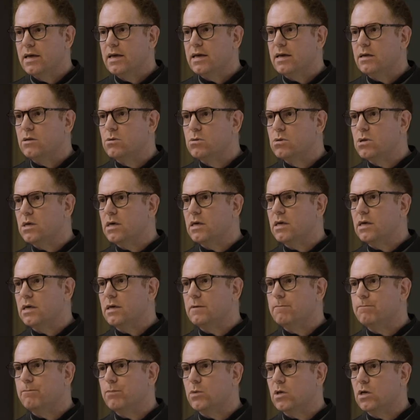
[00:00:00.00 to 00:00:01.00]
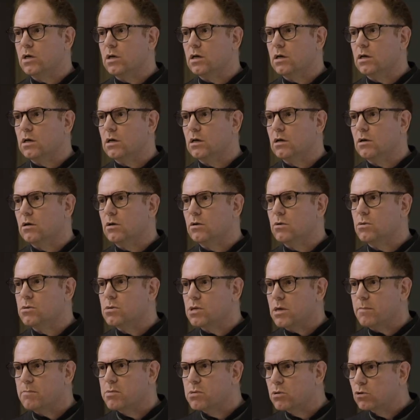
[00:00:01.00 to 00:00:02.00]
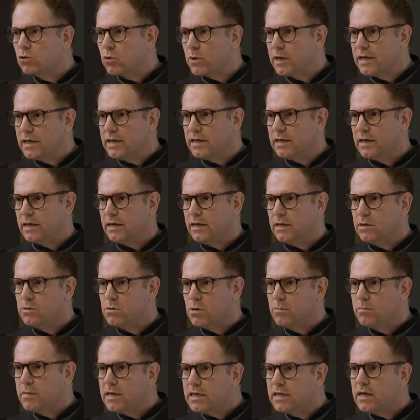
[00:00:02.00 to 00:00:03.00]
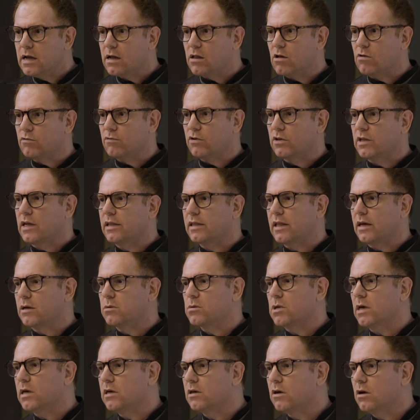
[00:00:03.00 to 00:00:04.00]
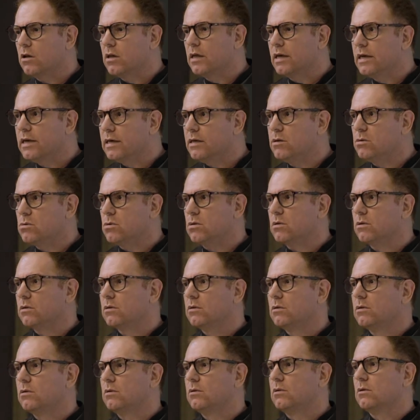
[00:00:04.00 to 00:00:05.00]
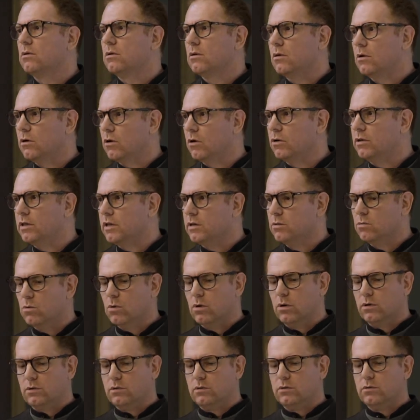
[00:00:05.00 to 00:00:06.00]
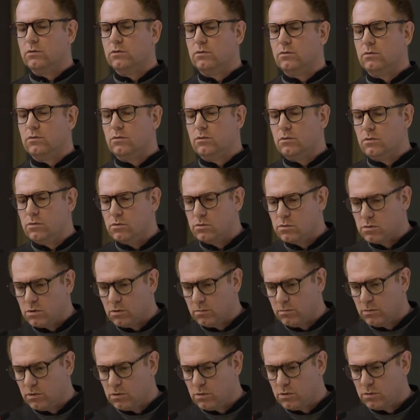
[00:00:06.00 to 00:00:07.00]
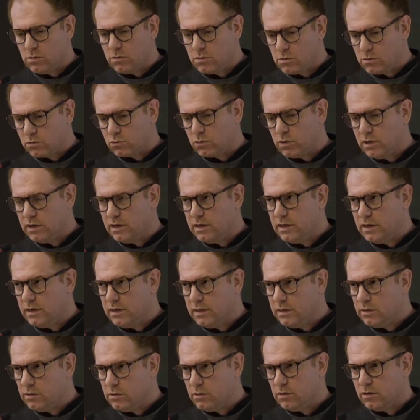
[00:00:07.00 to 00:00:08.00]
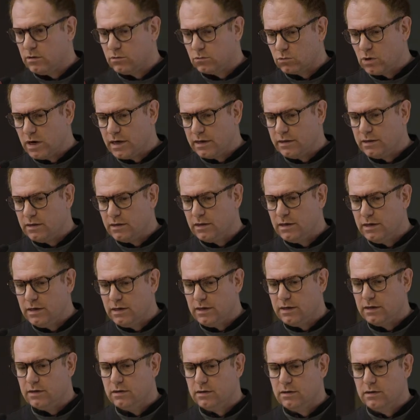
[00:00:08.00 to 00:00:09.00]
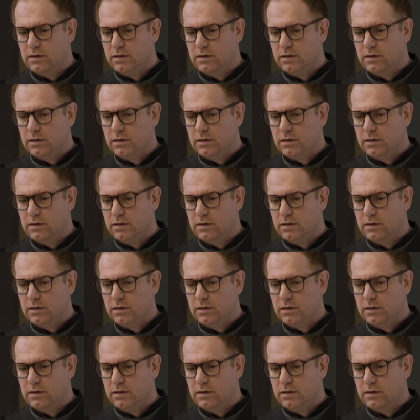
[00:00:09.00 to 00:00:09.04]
the substring in the middle of an attack cycle is a Dyck word, substring in red here.